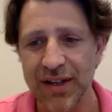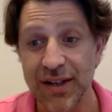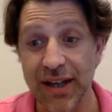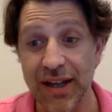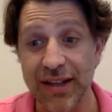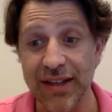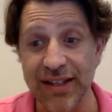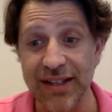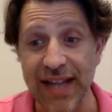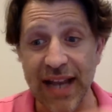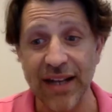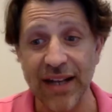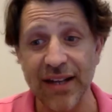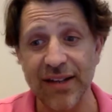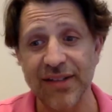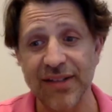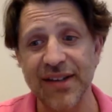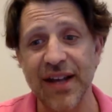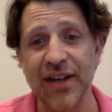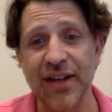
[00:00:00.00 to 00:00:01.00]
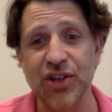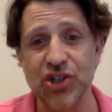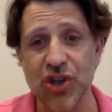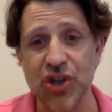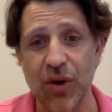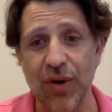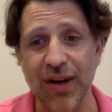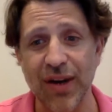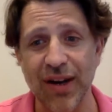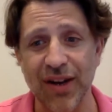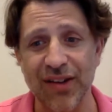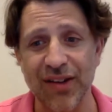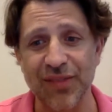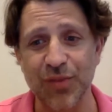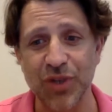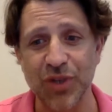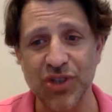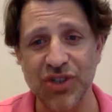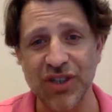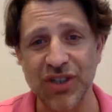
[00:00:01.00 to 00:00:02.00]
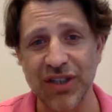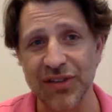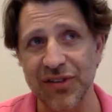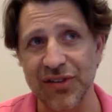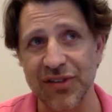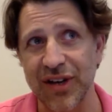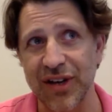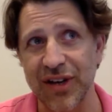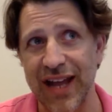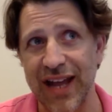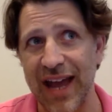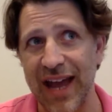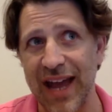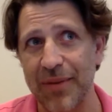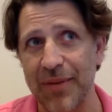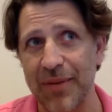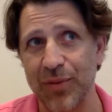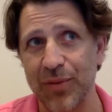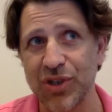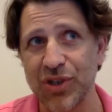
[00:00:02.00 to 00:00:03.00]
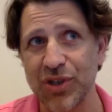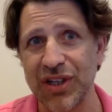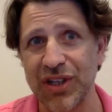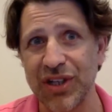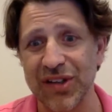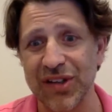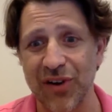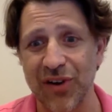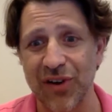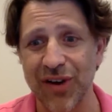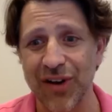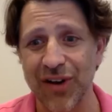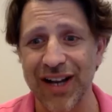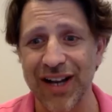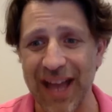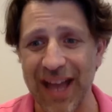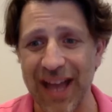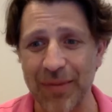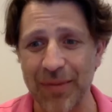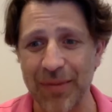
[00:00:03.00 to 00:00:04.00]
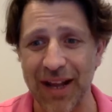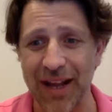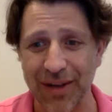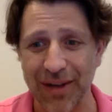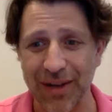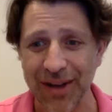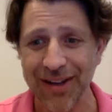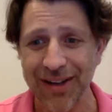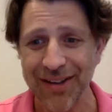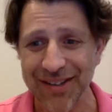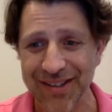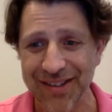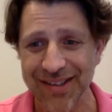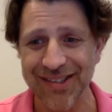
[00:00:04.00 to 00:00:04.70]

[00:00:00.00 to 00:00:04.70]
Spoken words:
Like, the data is kind of showing us which deals are going to happen and which deals aren't going to happen anyway.